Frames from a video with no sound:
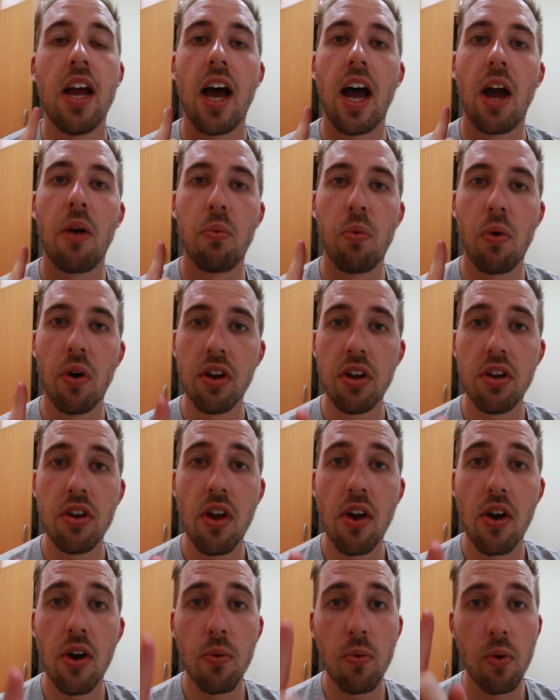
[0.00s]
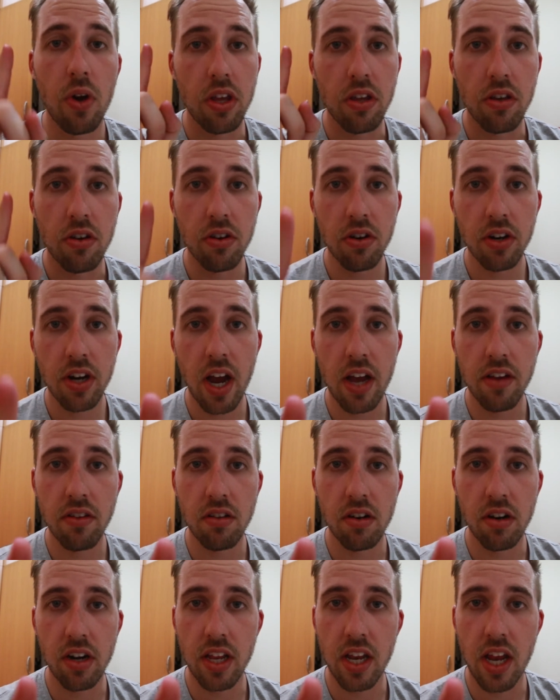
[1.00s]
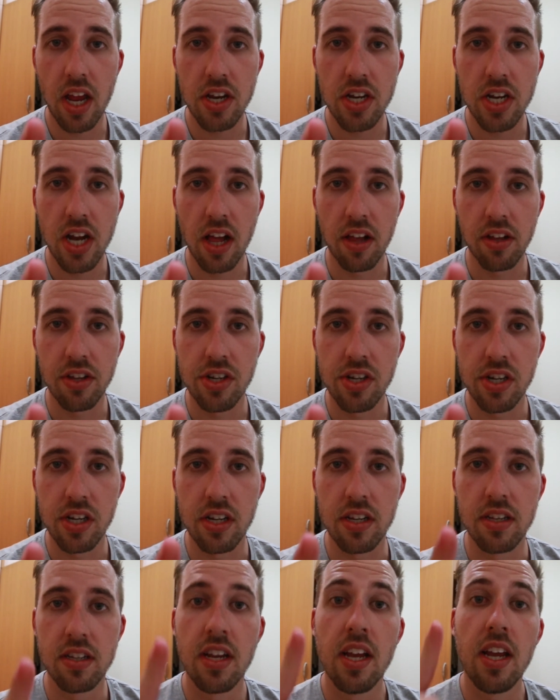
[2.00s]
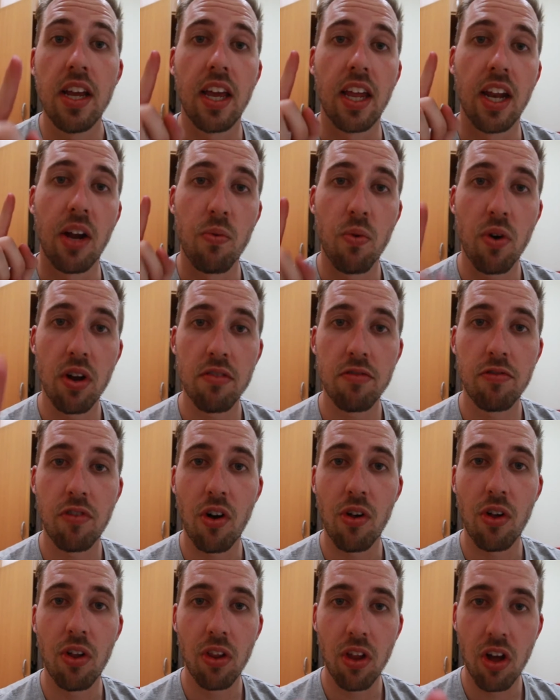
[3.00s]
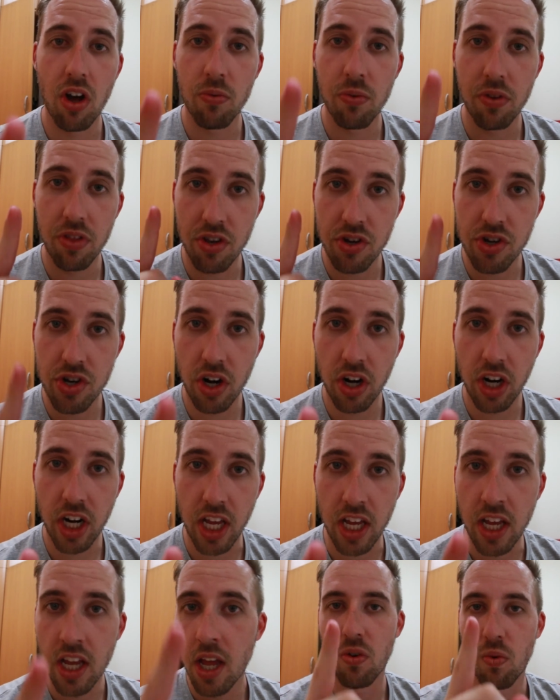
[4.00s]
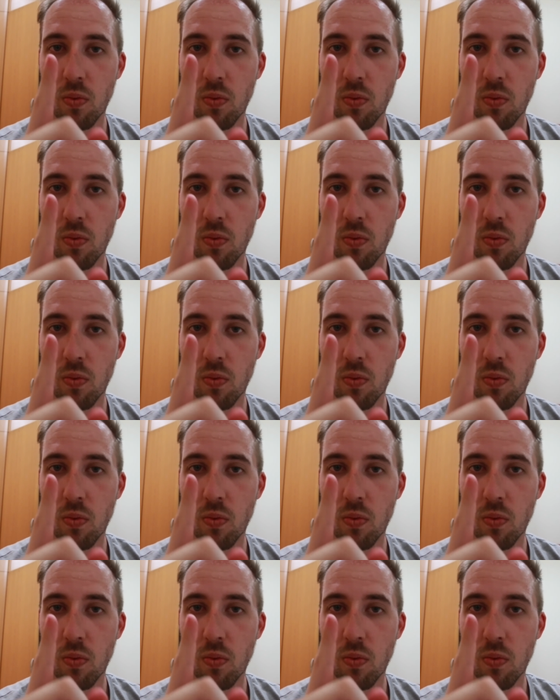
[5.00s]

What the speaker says: I want to know what your guys' 30-day challenge is, and I want to follow along with the journey.